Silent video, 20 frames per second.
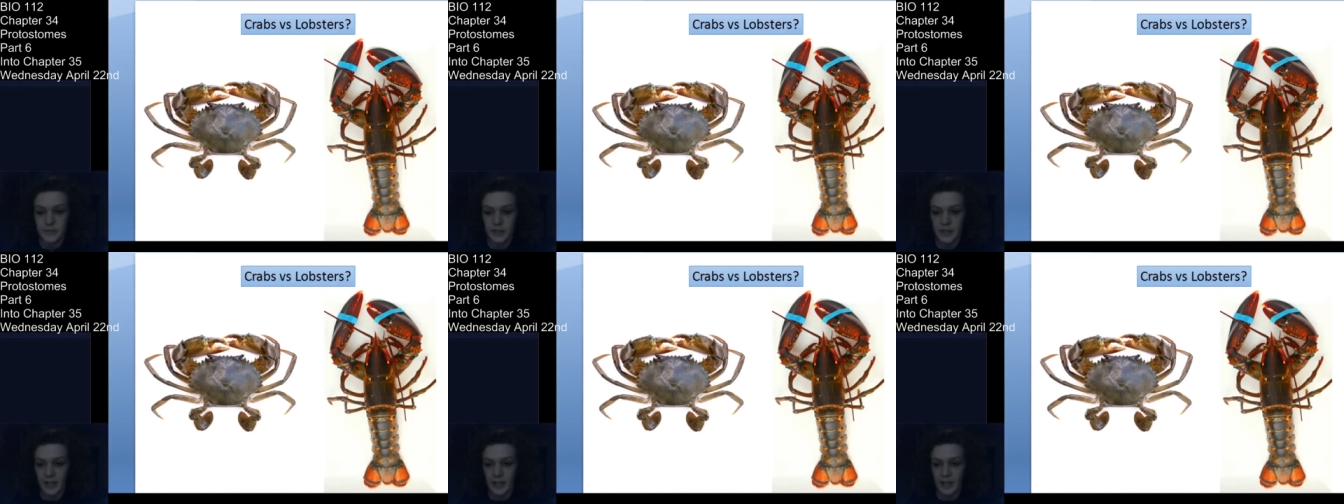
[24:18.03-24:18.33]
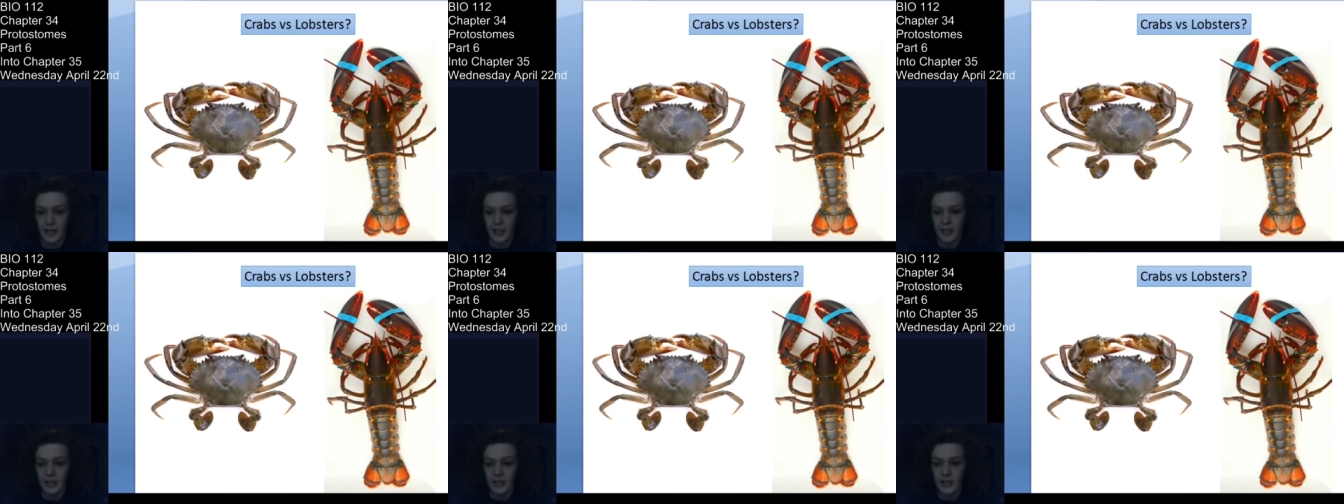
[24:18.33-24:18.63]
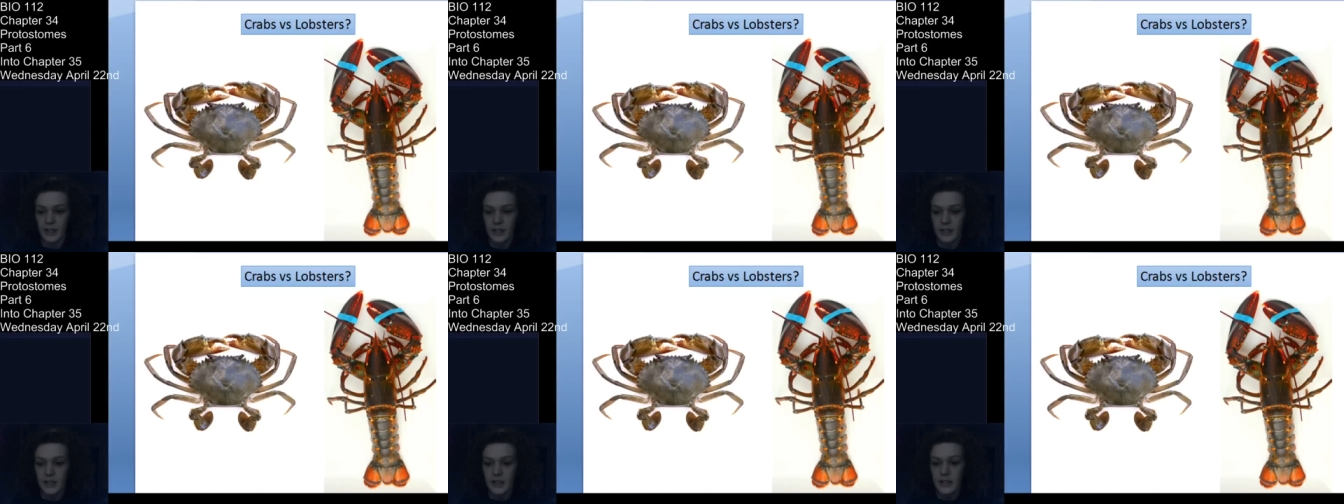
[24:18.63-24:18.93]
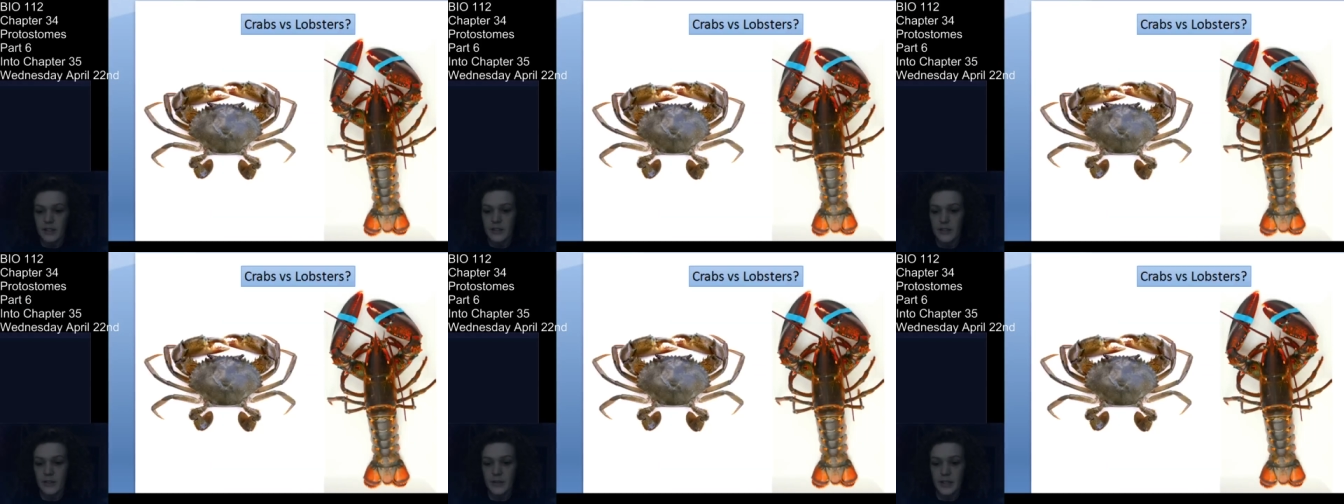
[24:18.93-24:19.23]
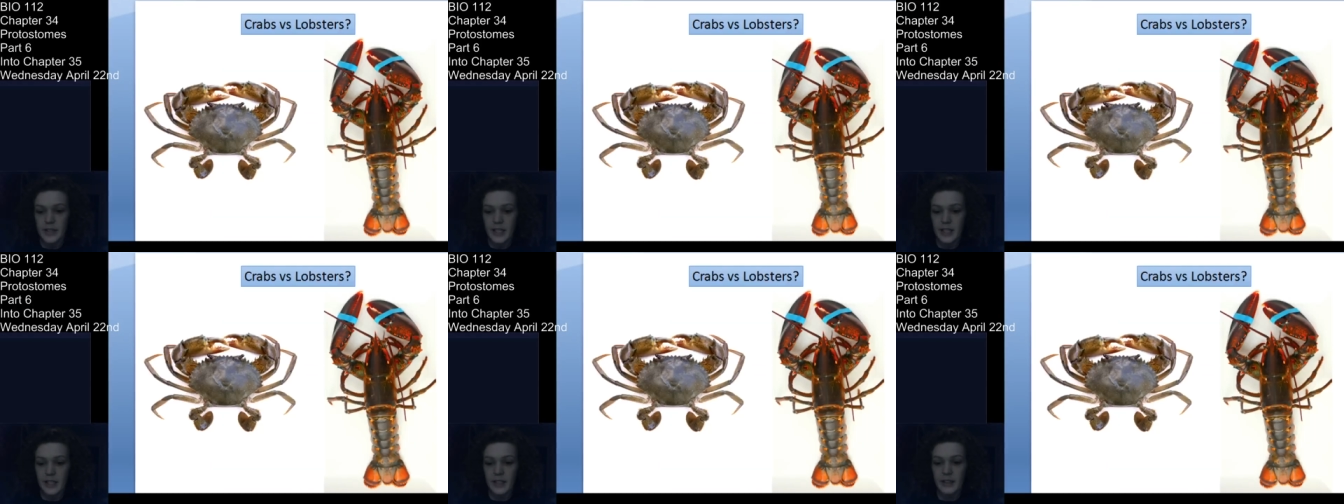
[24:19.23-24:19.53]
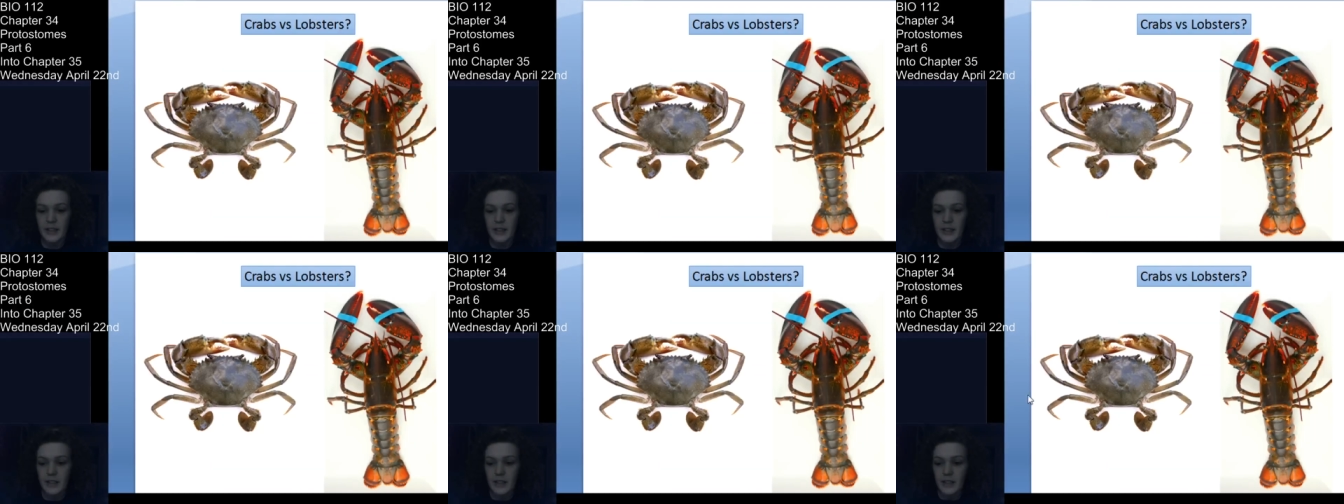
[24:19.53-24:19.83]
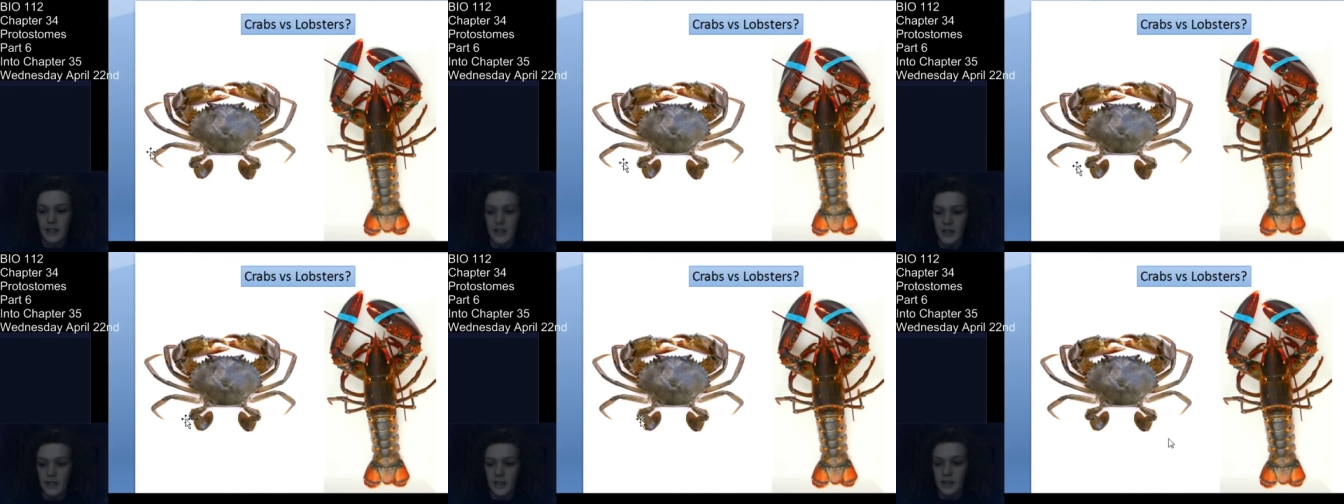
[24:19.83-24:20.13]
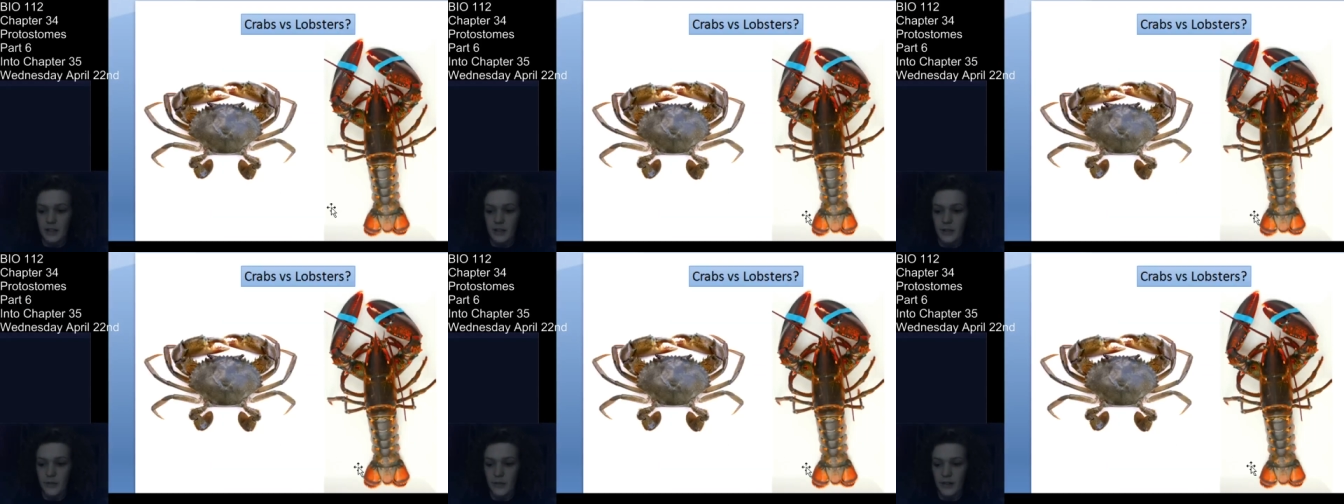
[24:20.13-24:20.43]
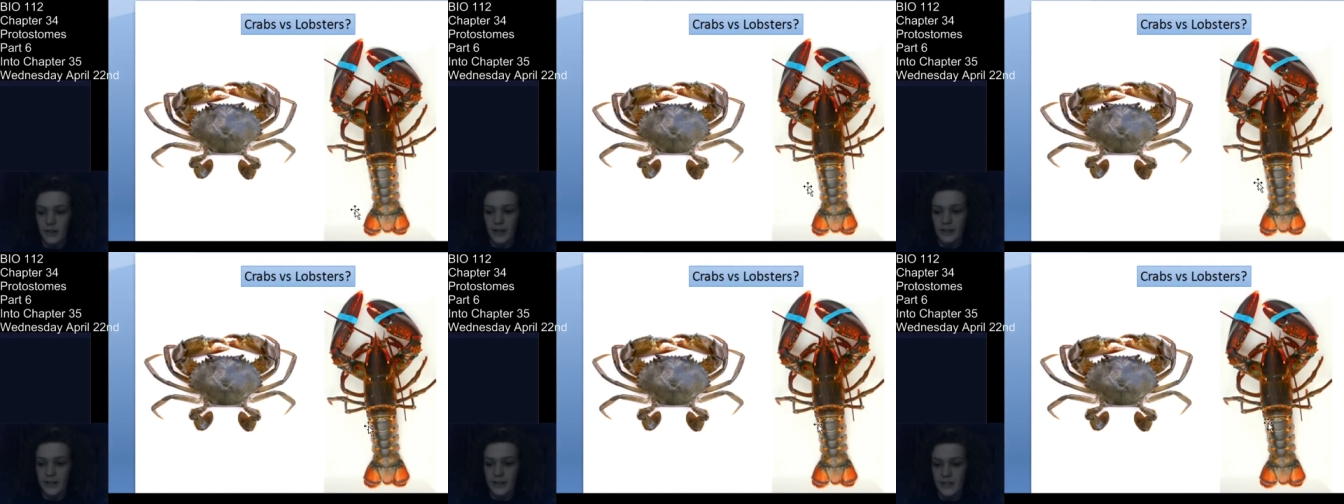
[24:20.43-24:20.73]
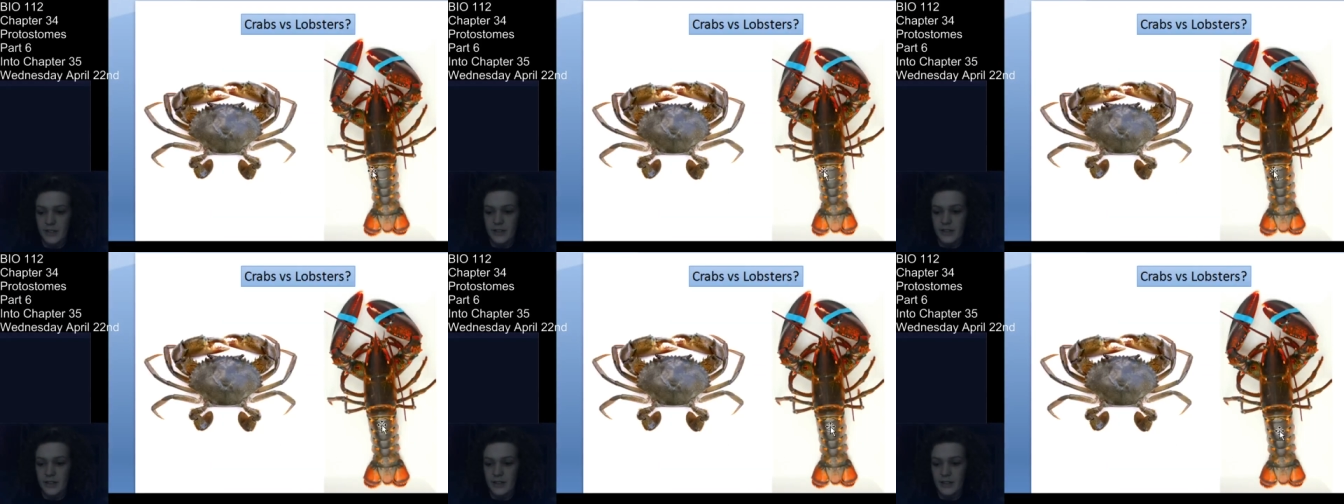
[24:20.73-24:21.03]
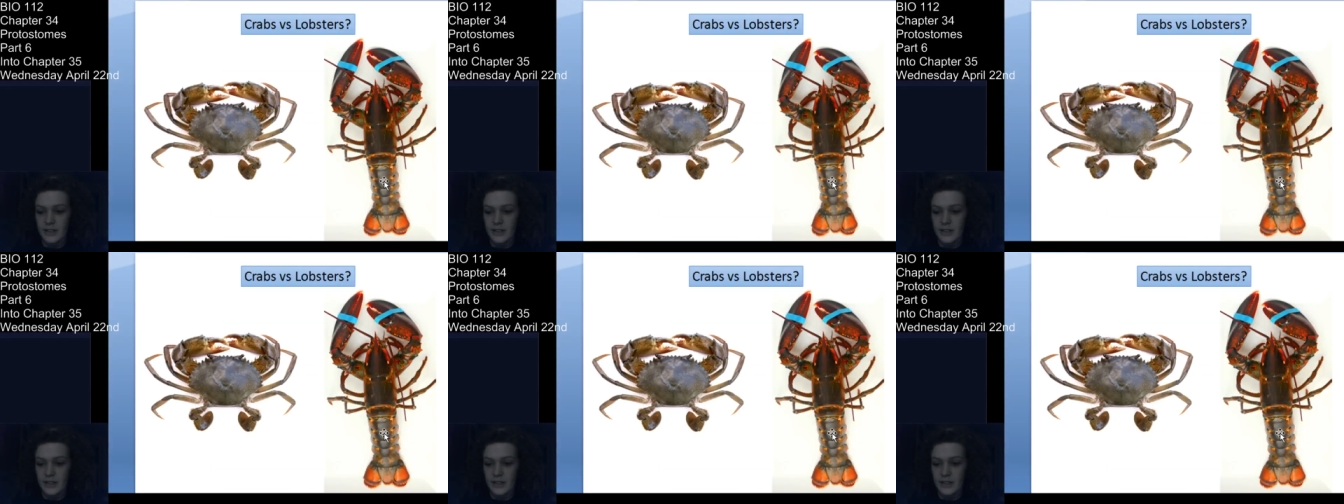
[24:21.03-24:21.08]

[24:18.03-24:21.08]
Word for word: Okay, so again, you've got this